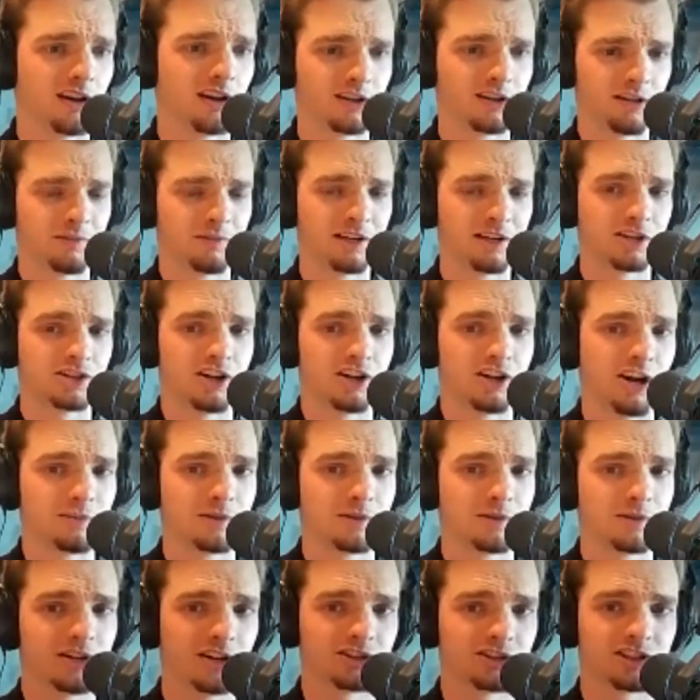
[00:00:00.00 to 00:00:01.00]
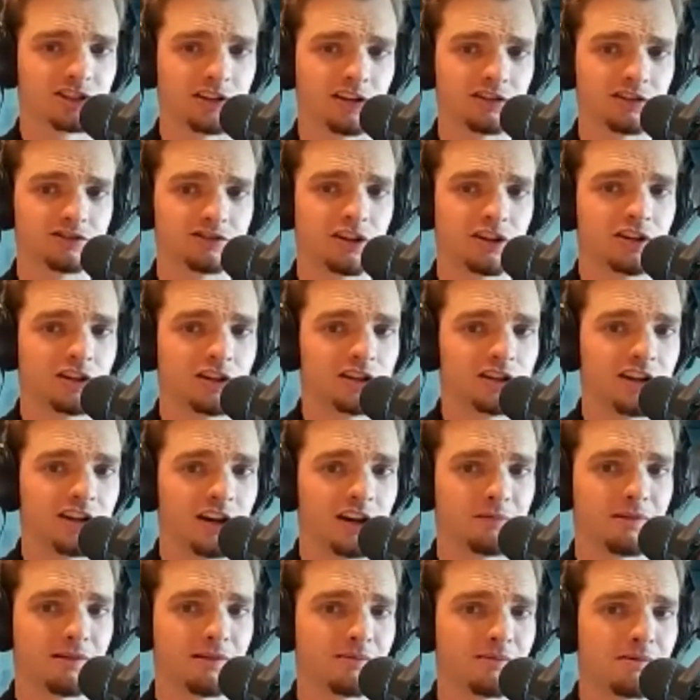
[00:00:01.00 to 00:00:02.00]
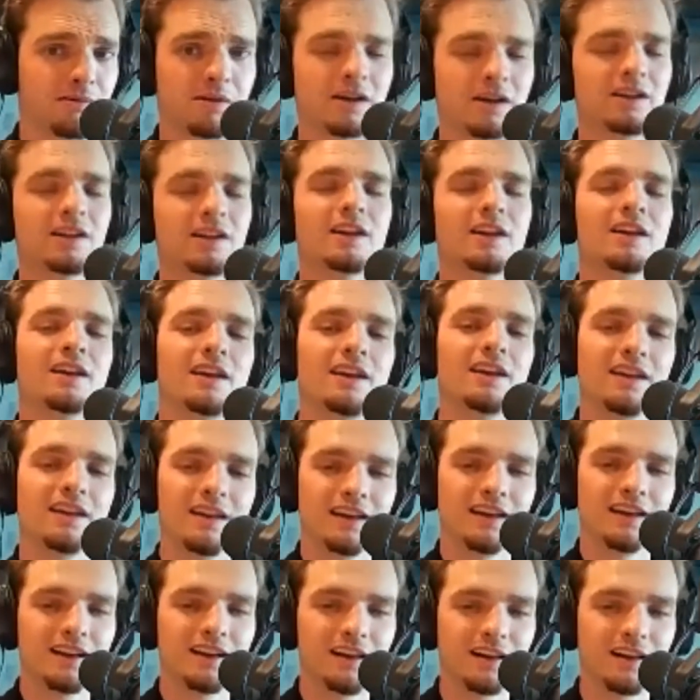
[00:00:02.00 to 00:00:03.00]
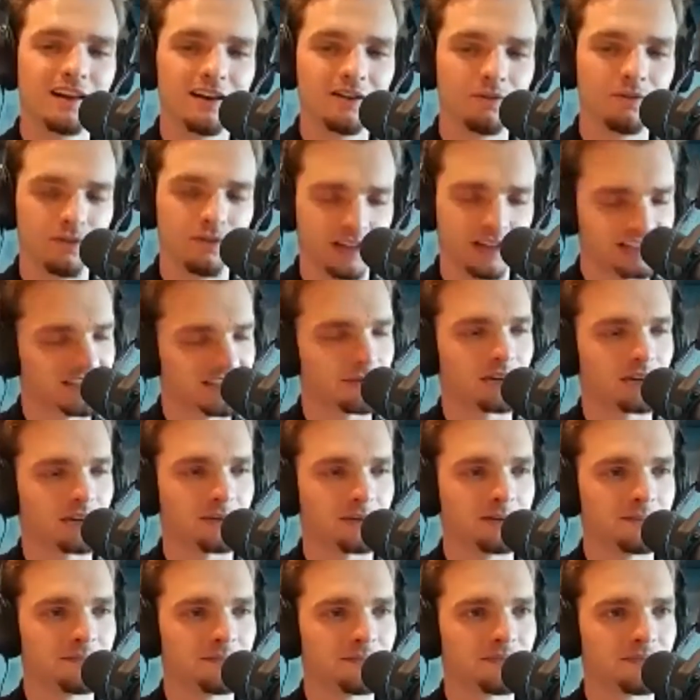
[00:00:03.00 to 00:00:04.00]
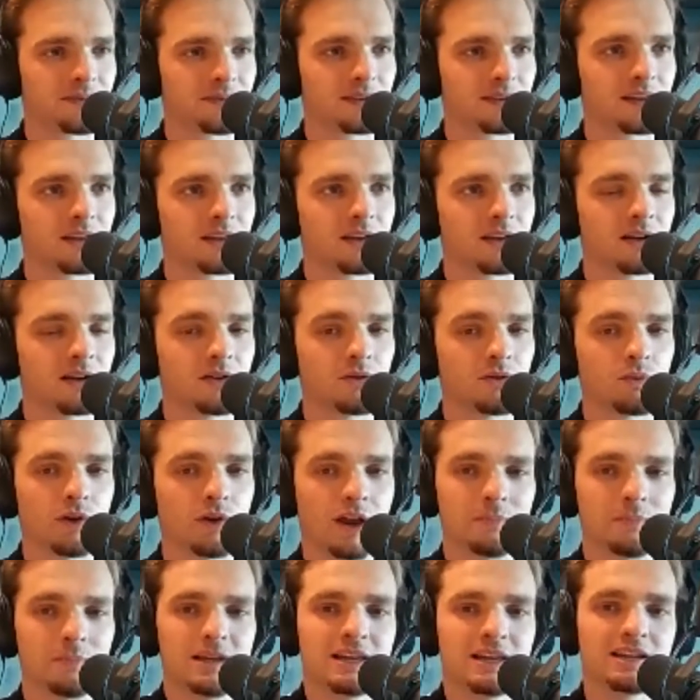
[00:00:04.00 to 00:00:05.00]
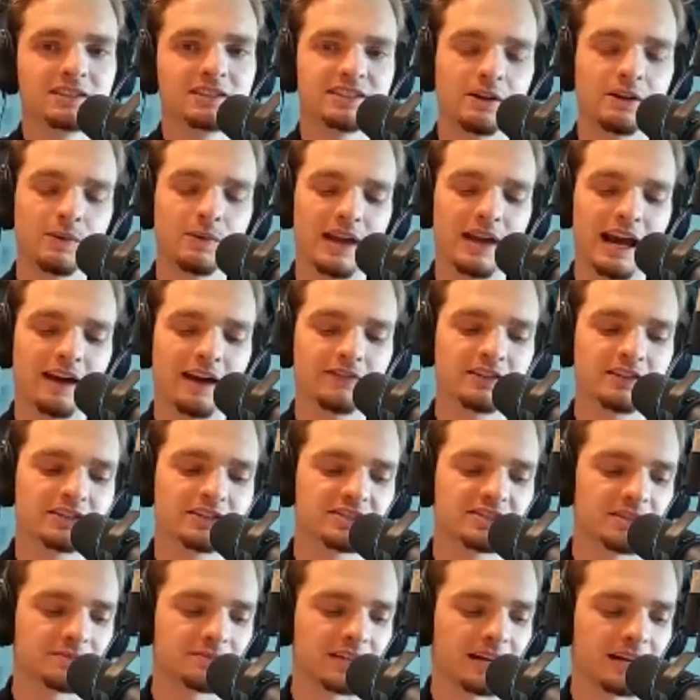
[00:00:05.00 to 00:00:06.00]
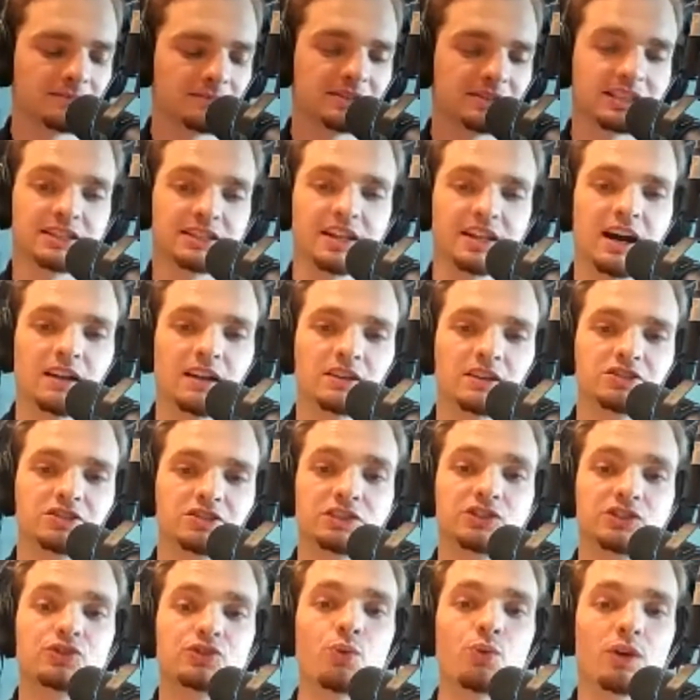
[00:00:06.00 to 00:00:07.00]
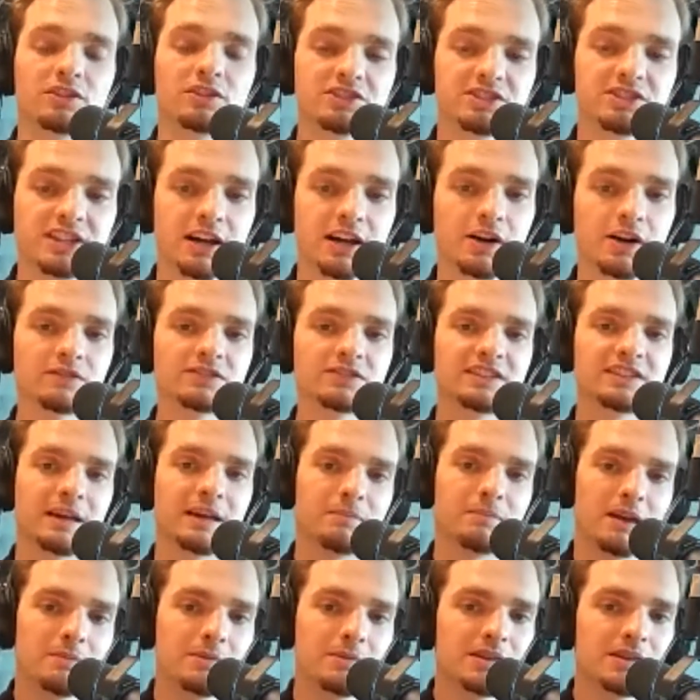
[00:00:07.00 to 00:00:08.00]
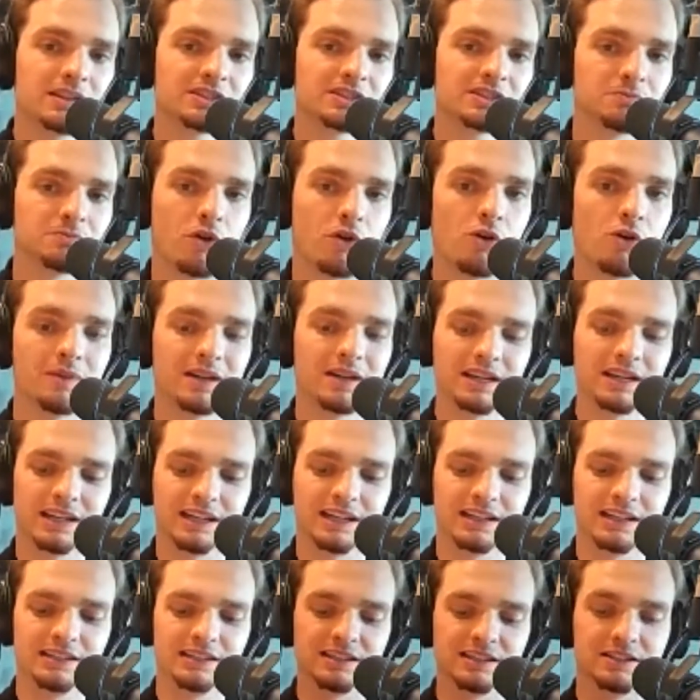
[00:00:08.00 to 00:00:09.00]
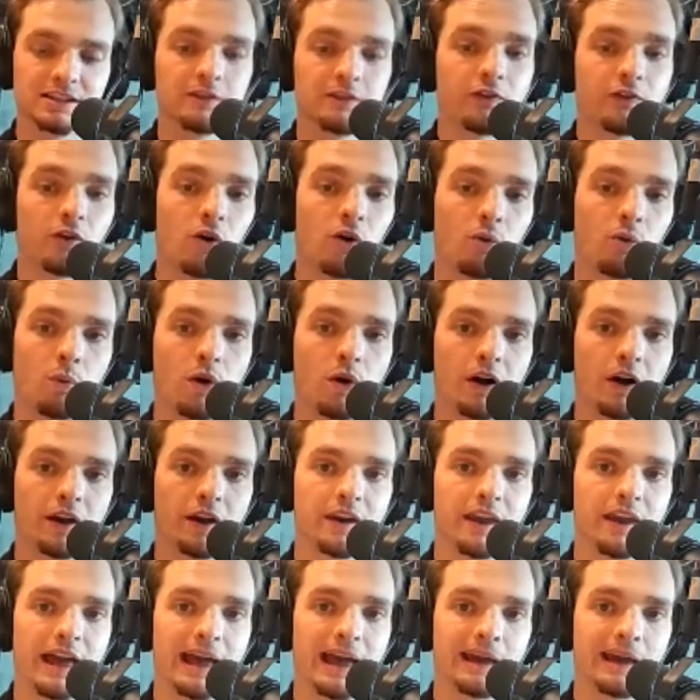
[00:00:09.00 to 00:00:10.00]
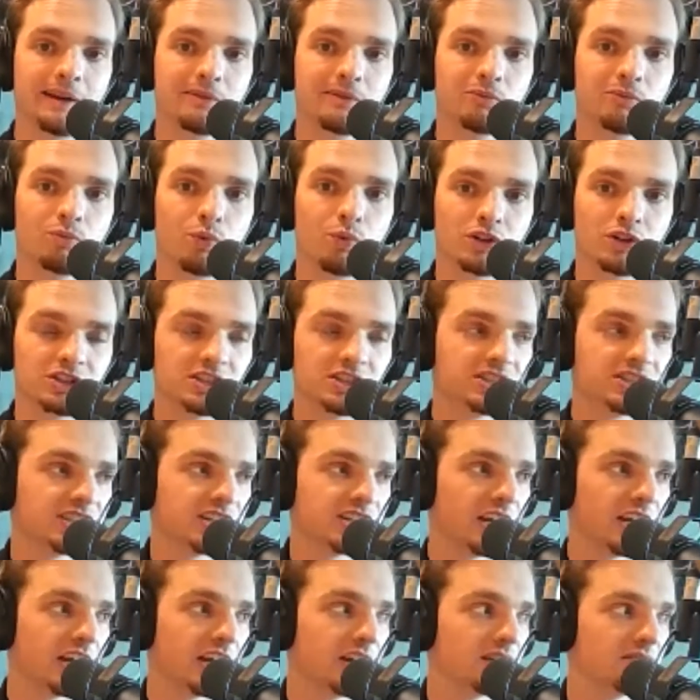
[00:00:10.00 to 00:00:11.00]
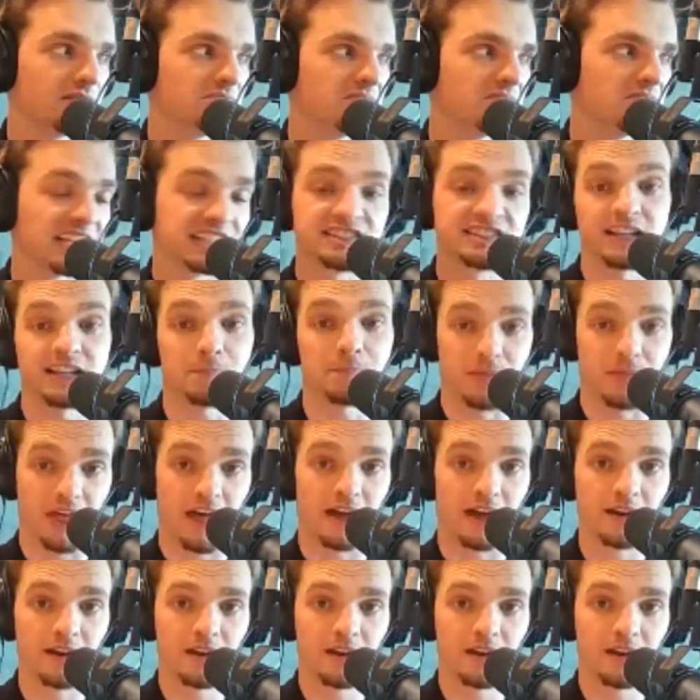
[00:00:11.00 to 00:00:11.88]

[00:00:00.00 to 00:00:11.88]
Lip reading: Give me a dime a dozen, I'll tell you a dime, blah, blah, blah. That's not what I mean. What I mean is that we have to sometimes acknowledge it to ourselves that maybe this moment is a difficult one and we're just going to accept that.